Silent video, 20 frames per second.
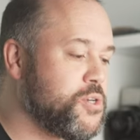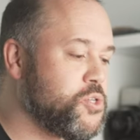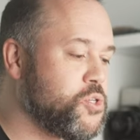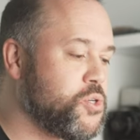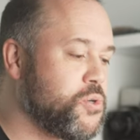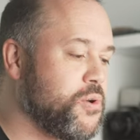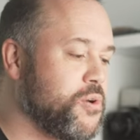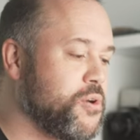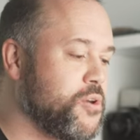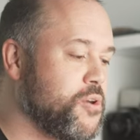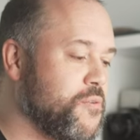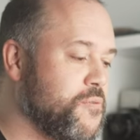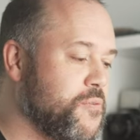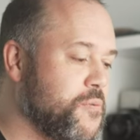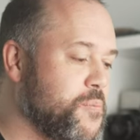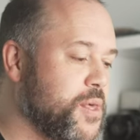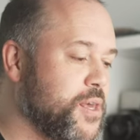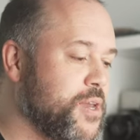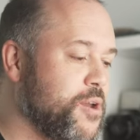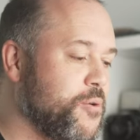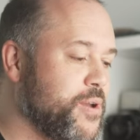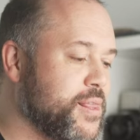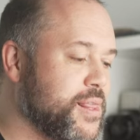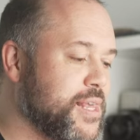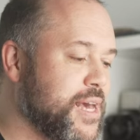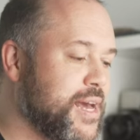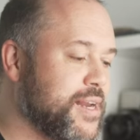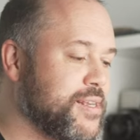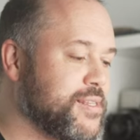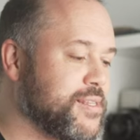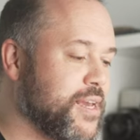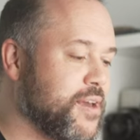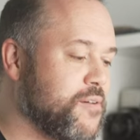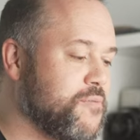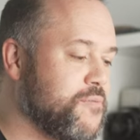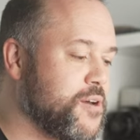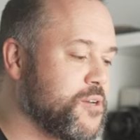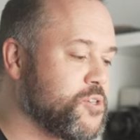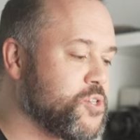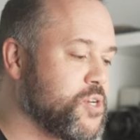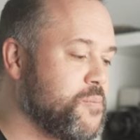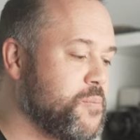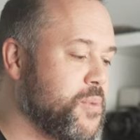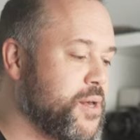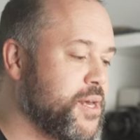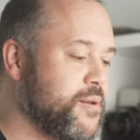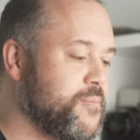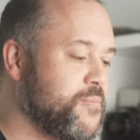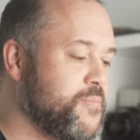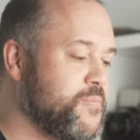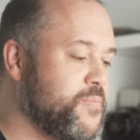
shooter, you're familiar with that. It's like a function button.